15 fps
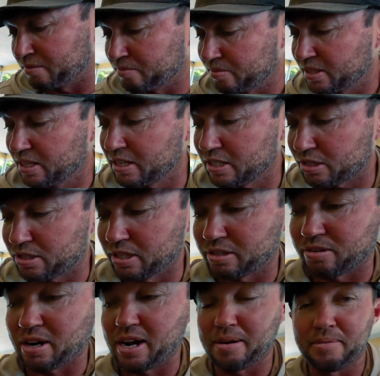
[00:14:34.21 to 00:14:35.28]
Look at this good
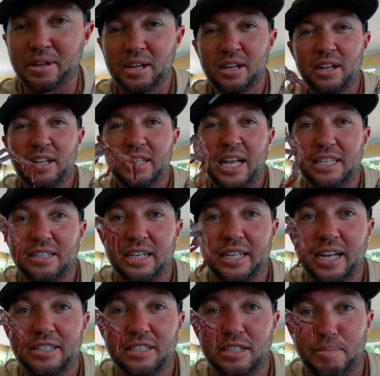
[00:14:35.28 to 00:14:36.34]
crab. That's going
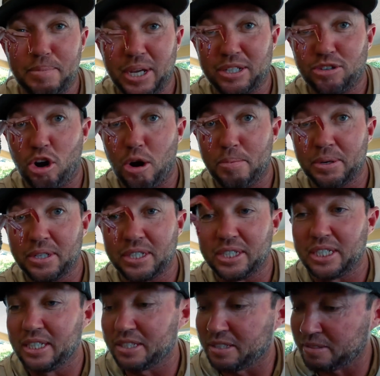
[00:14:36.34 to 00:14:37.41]
to catch us a big tarpon this
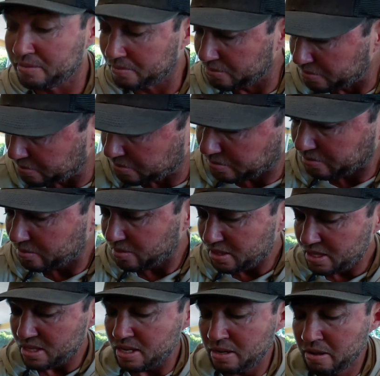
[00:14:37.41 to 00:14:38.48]
season.
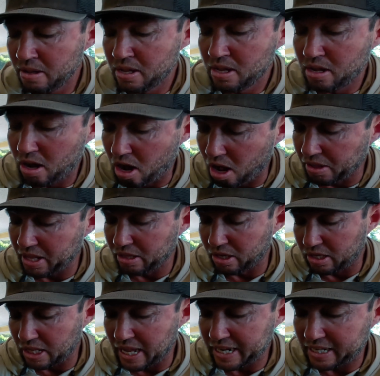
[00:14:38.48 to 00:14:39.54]
All they
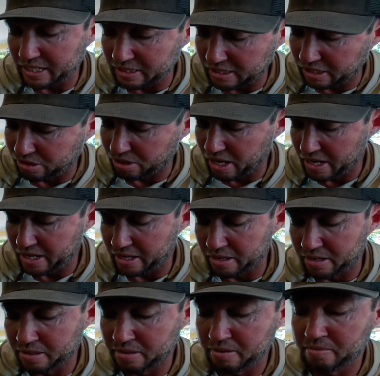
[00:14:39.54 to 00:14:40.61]
look like is this right here.
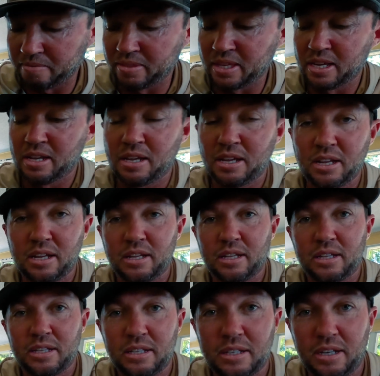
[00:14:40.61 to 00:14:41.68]

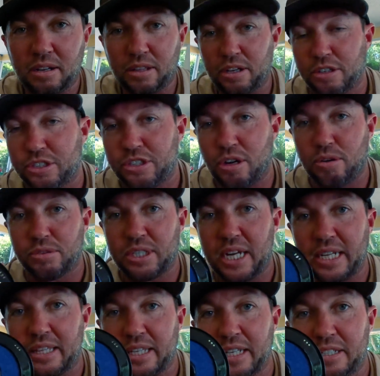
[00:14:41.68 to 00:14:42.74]
They're little stones
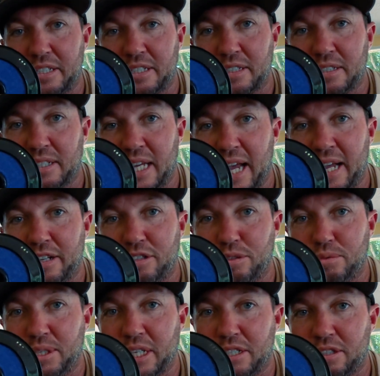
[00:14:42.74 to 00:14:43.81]
like this, okay?
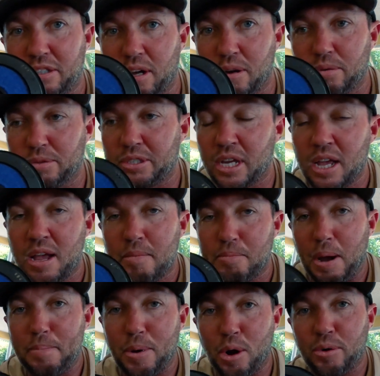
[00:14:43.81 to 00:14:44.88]
2 disc stones.
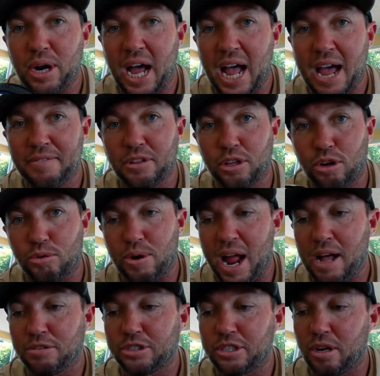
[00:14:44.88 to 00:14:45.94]
My boat, I have the little
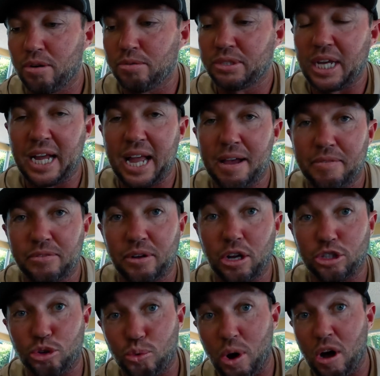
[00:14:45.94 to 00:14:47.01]
round stones. I have
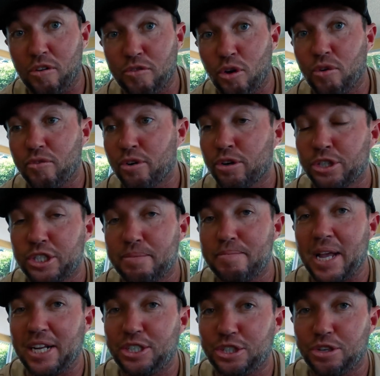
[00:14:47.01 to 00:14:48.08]
a 12-volt version.
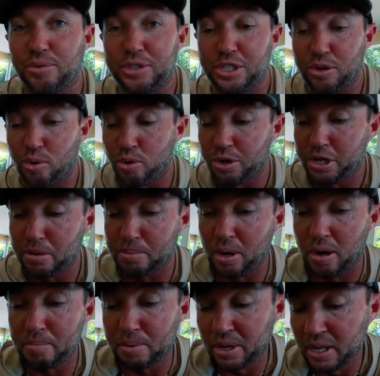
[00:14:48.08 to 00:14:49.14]
Make sure when you order your
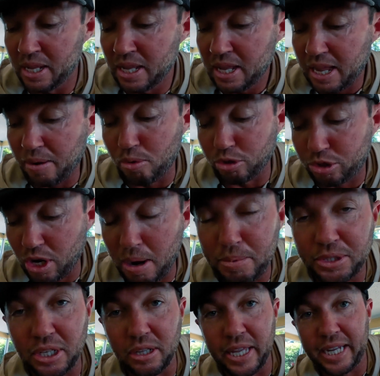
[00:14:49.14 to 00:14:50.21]
pump, and we'll try and
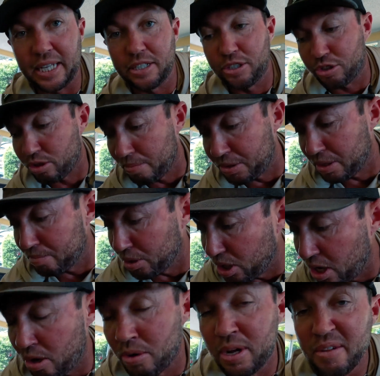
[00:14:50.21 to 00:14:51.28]
put the link in the description
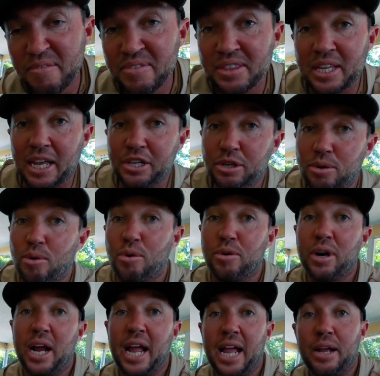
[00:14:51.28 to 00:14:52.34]
below, that you
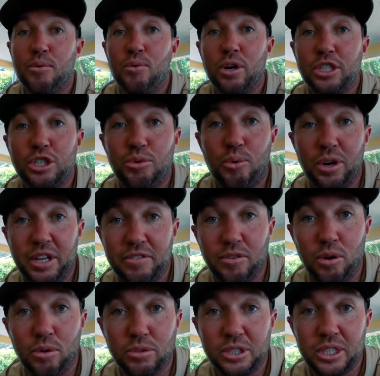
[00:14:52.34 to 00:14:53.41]
order a
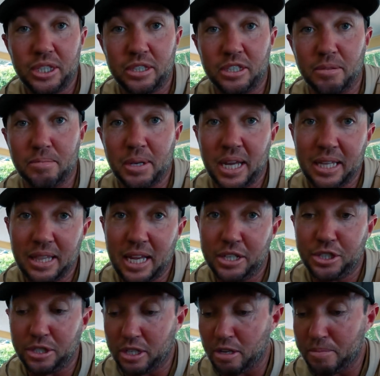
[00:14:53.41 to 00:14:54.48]
120-volt system.
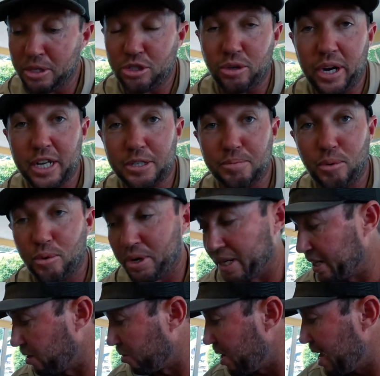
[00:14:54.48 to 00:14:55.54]
Unless you're gonna be
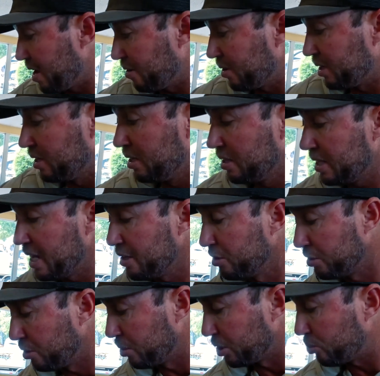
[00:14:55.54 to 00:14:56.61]
transporting it around, then
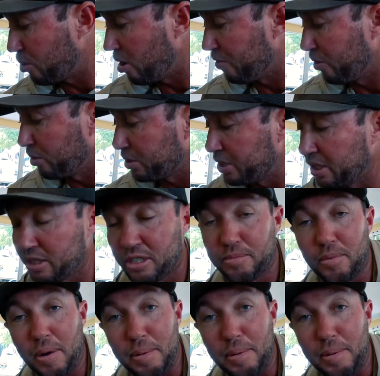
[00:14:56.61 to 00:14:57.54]
you'll do a 12-volt system.